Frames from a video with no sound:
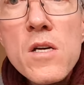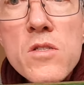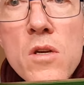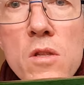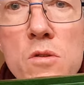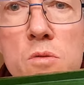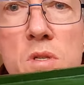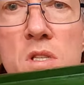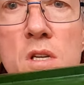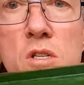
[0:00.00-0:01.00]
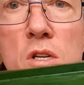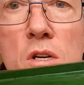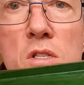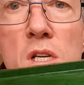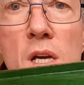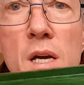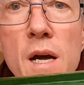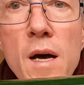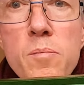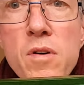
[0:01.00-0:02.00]
So this was the dirtying
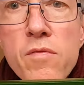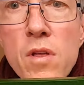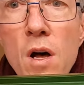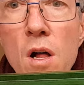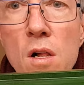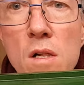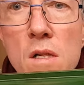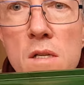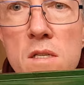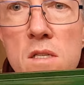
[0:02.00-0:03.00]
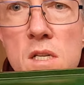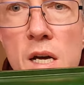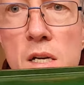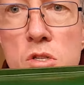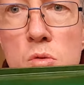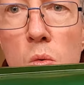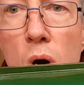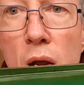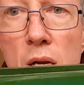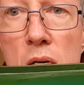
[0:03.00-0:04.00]
up of the whole stage
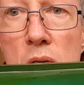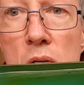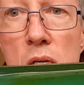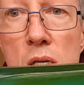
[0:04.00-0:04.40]
1.